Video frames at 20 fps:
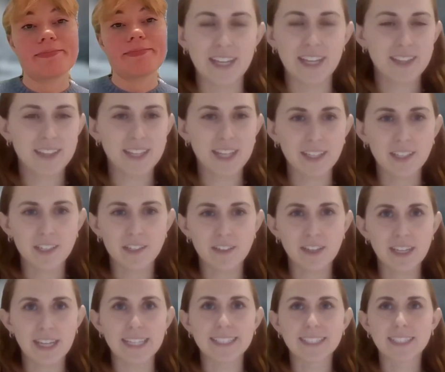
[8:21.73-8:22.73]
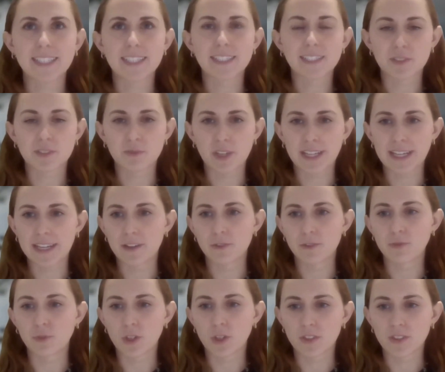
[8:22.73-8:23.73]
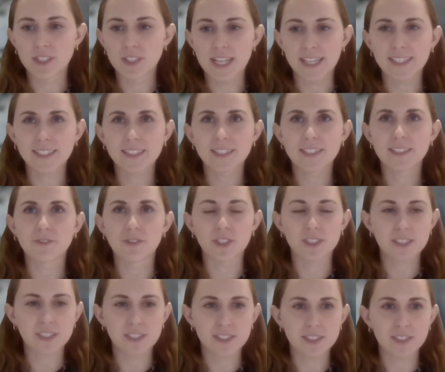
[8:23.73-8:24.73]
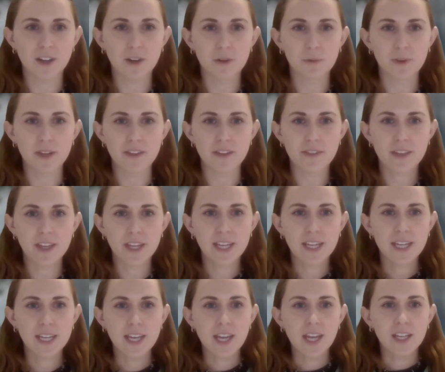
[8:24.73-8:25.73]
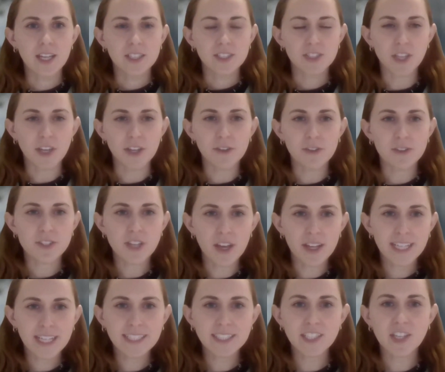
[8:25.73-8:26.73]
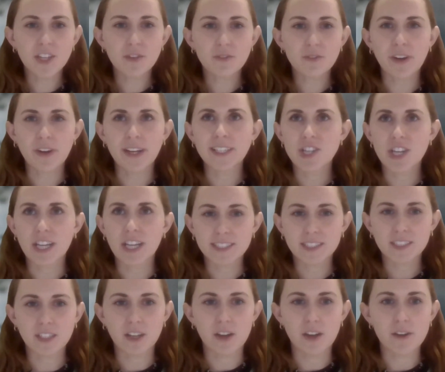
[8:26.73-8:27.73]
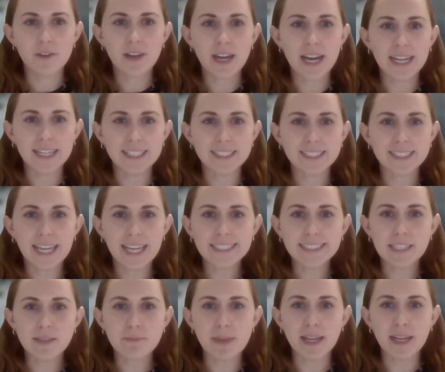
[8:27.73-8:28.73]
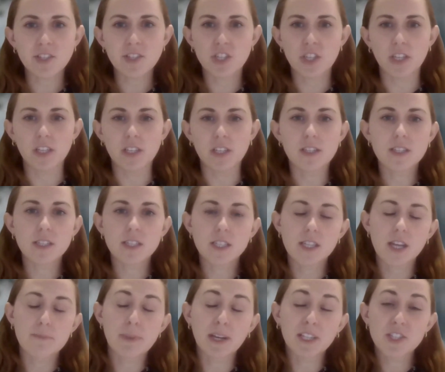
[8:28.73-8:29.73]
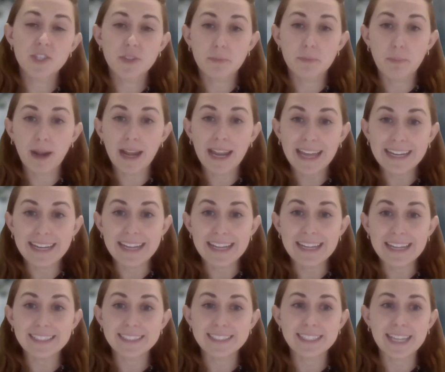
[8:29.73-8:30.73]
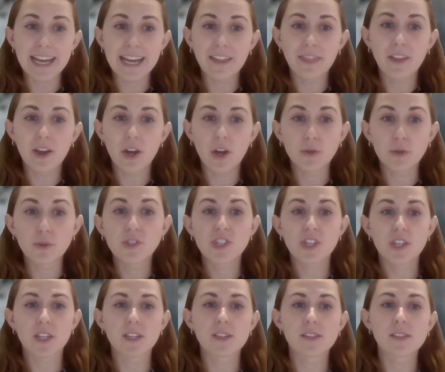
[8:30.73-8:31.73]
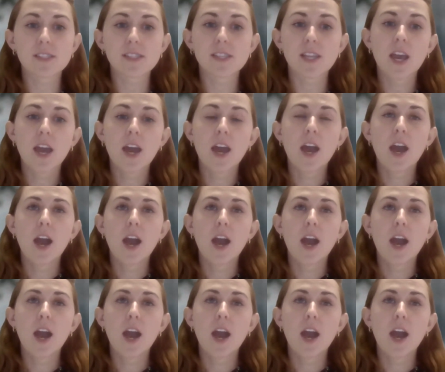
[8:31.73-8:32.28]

Great, thank you, Katie. That's some really helpful context for us to start with. So turning to you, Francesco, as Katie mentioned, much of the planet's and the ocean's